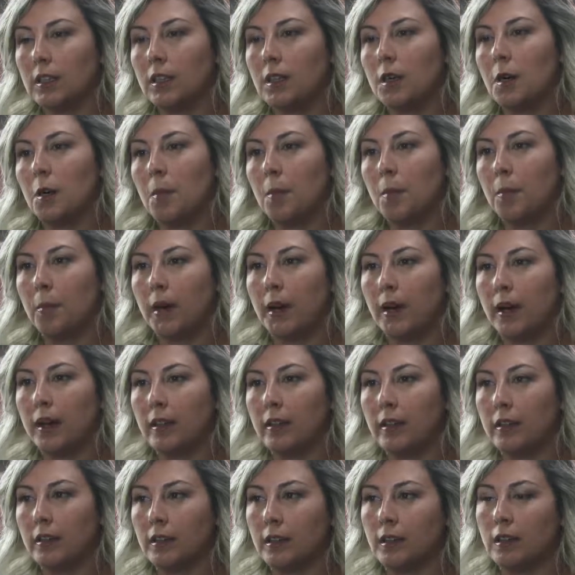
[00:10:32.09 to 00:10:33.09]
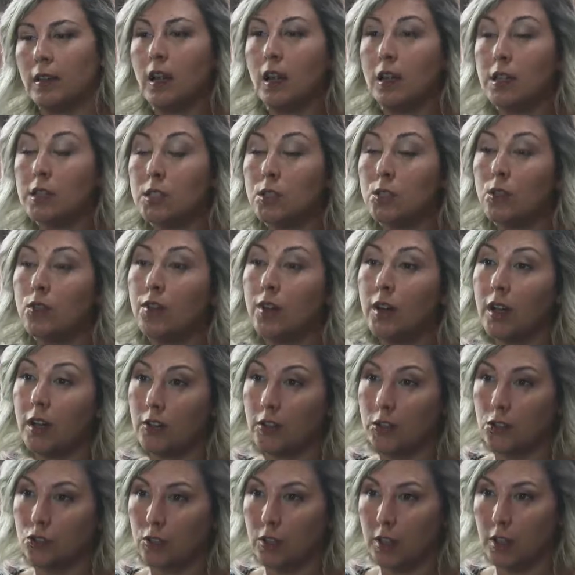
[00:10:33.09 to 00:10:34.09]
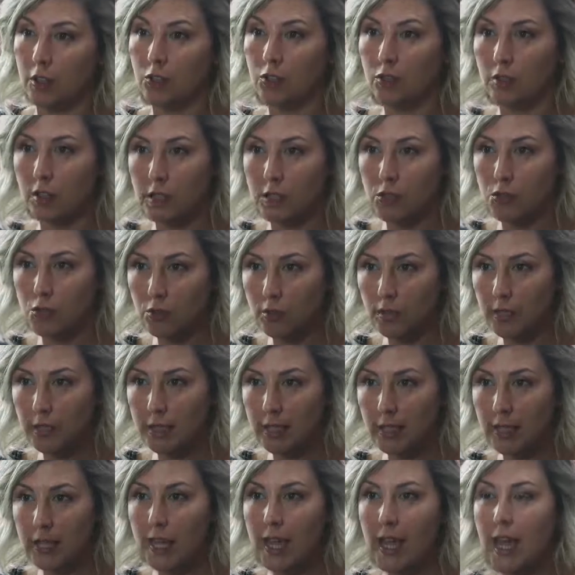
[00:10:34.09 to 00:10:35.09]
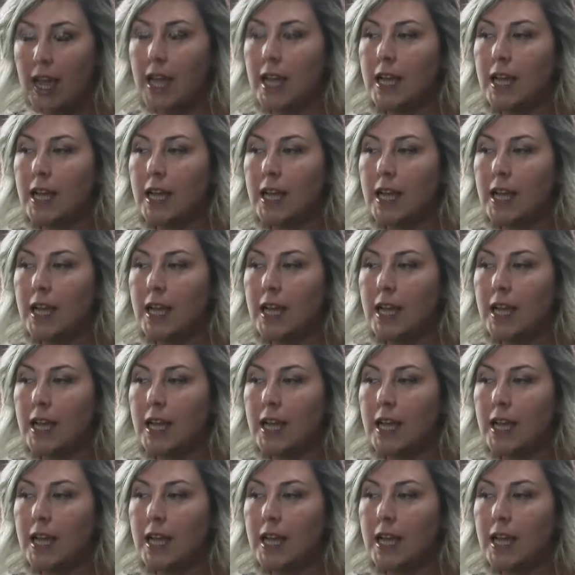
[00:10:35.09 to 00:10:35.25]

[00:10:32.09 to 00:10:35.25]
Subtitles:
by the Council of Higher Education in Turkey.